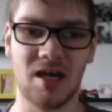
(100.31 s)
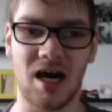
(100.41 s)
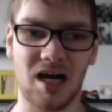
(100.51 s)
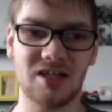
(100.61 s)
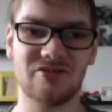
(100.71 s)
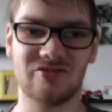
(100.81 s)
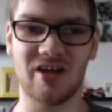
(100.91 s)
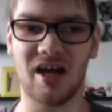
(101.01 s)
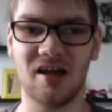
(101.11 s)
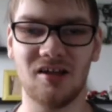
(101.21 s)
art
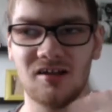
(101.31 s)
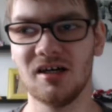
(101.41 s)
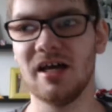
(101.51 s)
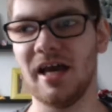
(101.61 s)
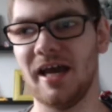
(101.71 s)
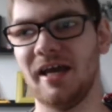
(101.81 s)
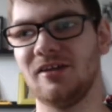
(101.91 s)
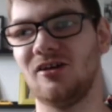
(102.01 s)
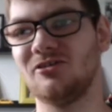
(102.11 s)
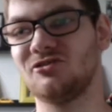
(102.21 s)
style
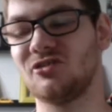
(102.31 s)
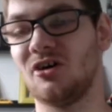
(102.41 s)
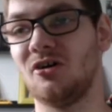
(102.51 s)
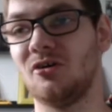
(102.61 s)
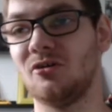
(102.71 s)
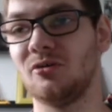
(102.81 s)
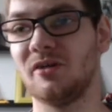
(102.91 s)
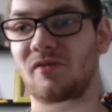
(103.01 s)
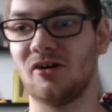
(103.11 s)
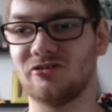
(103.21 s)
and also it
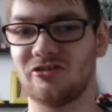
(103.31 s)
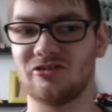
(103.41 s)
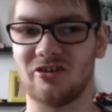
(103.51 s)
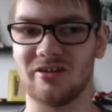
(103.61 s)
focuses on